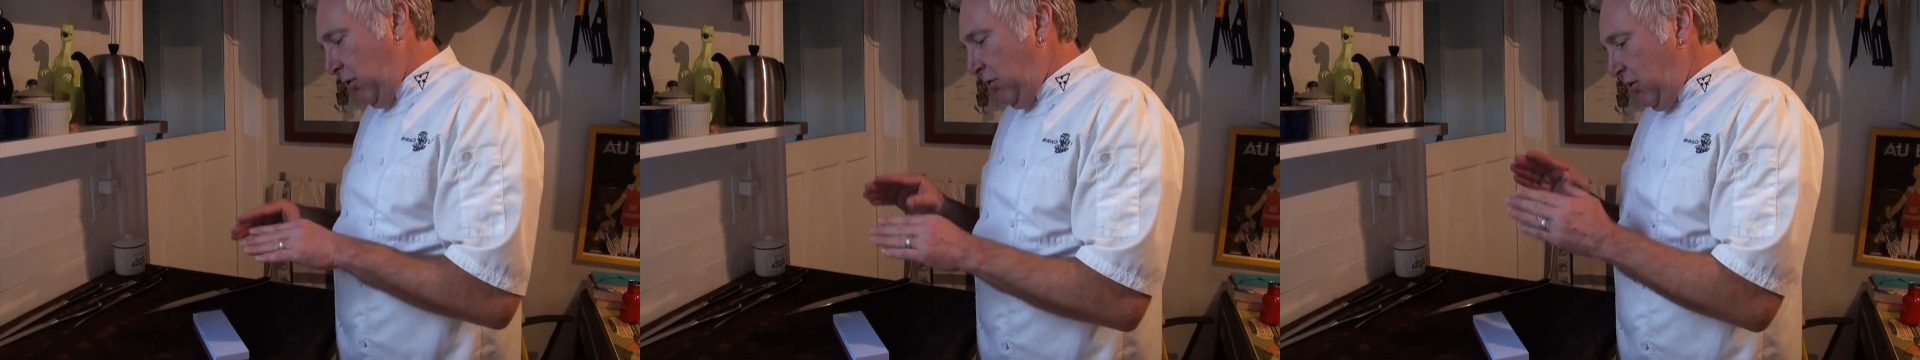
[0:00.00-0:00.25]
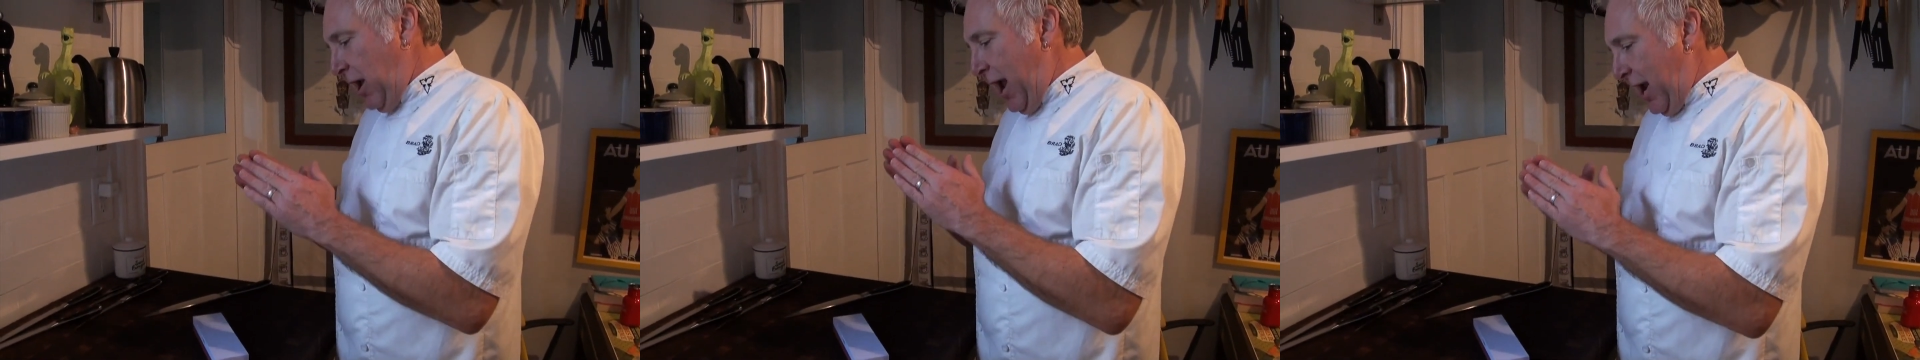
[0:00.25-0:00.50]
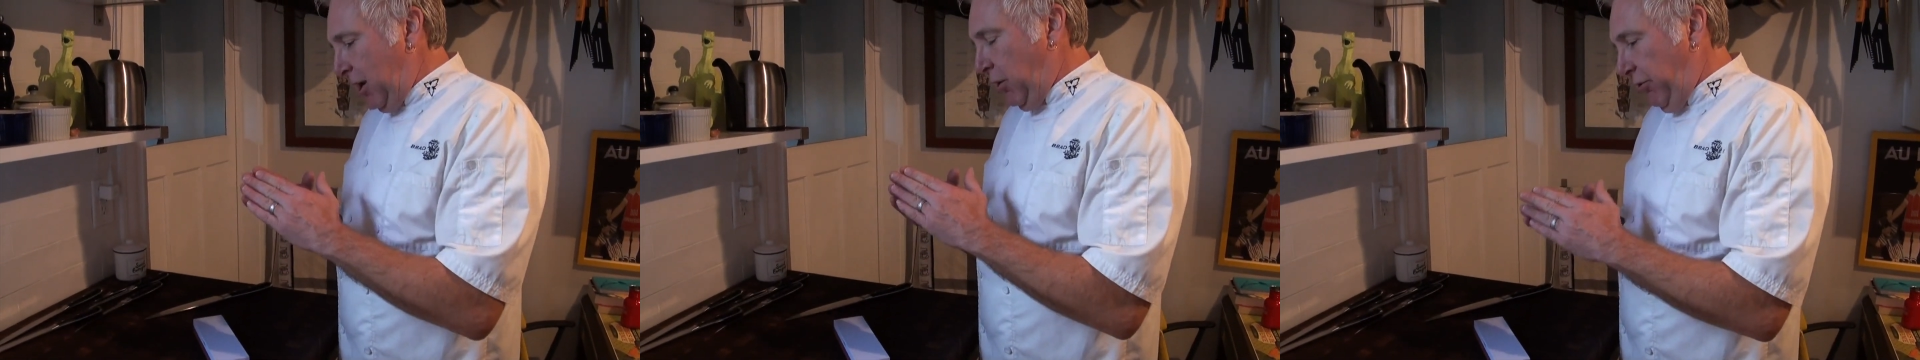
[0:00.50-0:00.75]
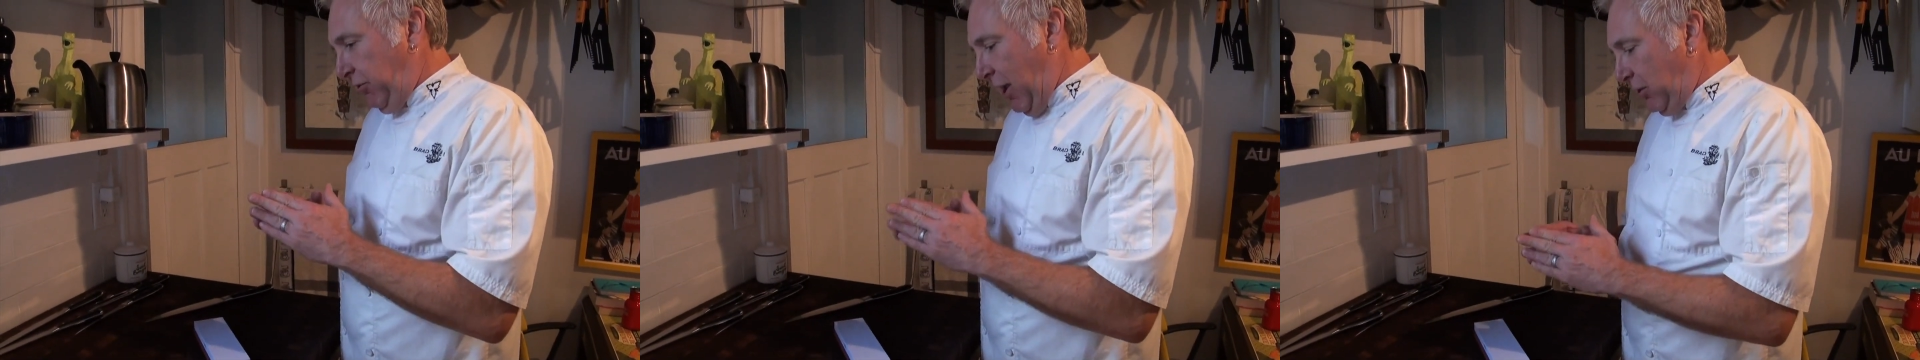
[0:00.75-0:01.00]
the
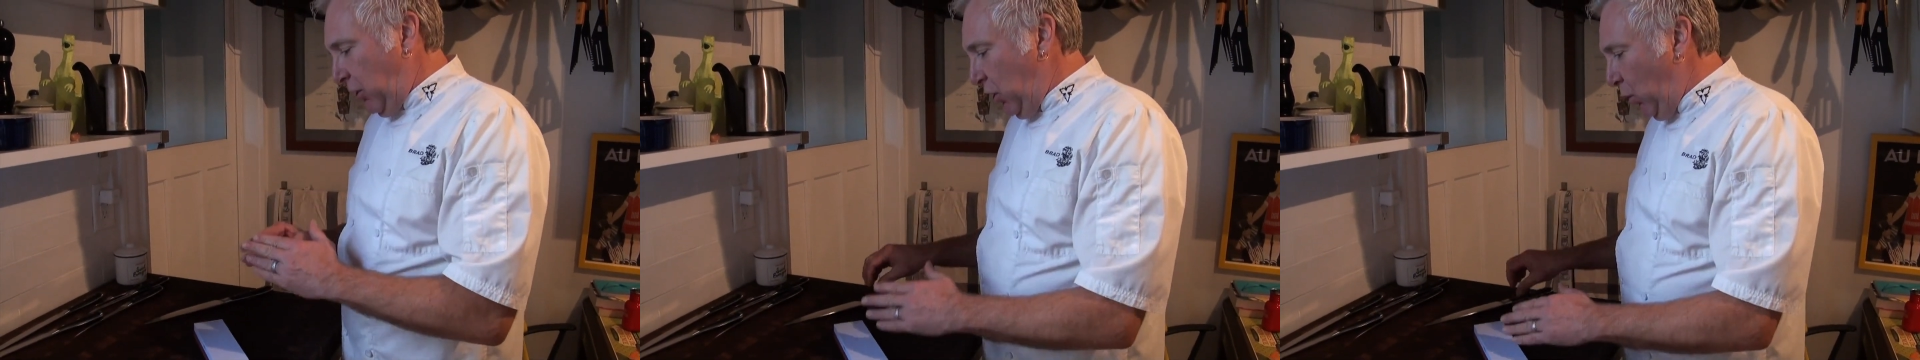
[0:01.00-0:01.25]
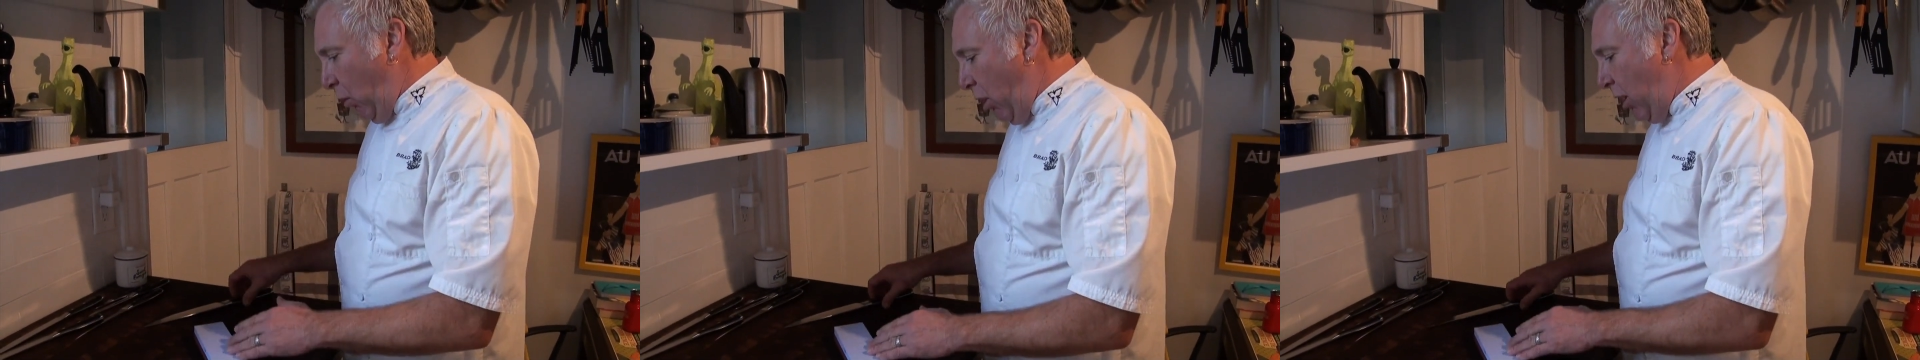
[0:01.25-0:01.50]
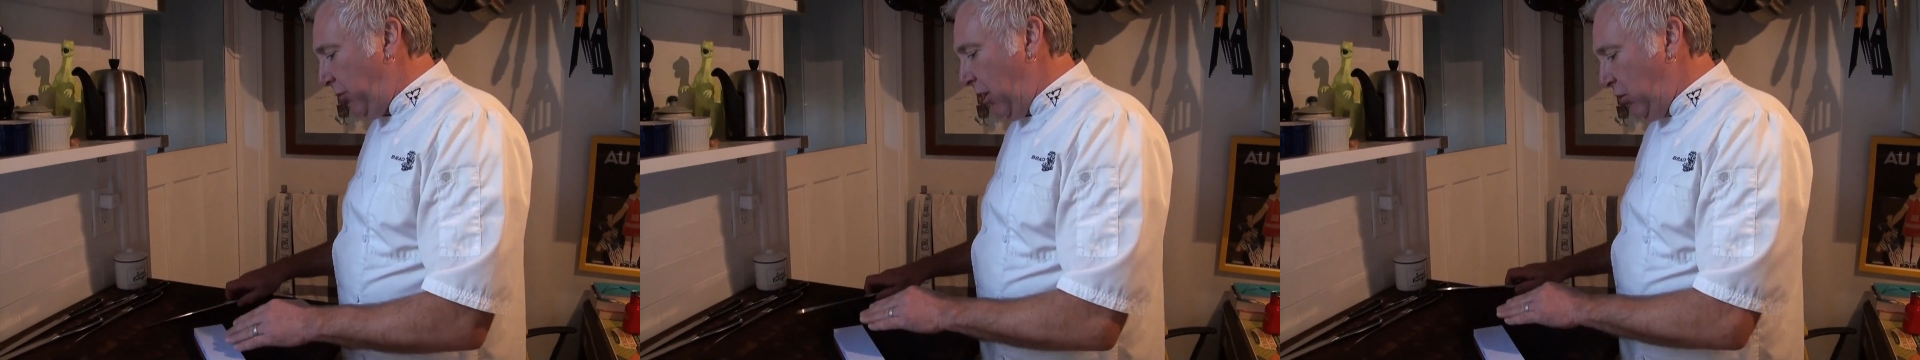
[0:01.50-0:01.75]
angle set that you want.